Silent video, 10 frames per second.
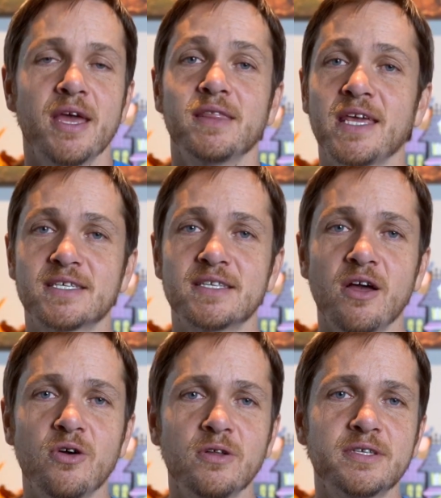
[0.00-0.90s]
They
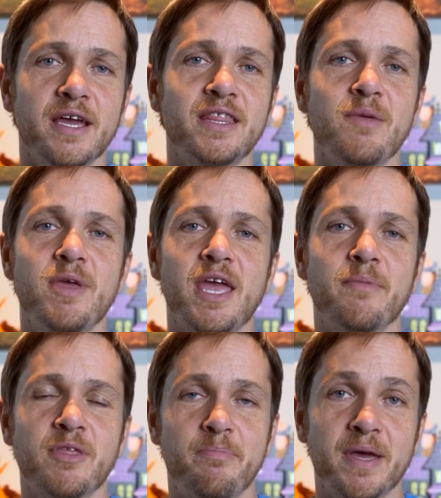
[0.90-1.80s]
snuggled and they became
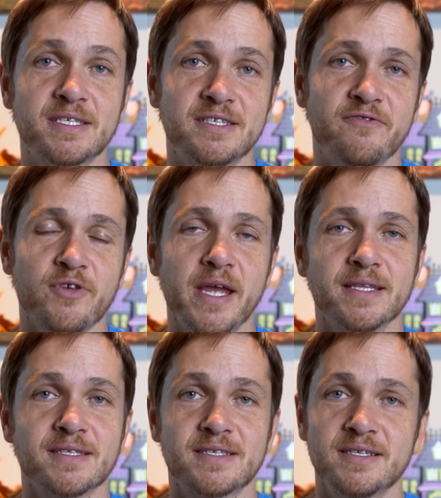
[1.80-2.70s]
the best of
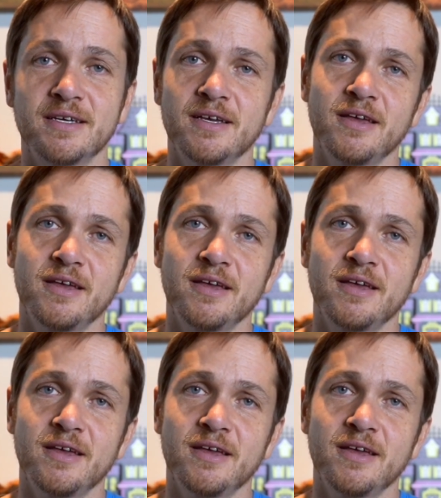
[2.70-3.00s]
friends.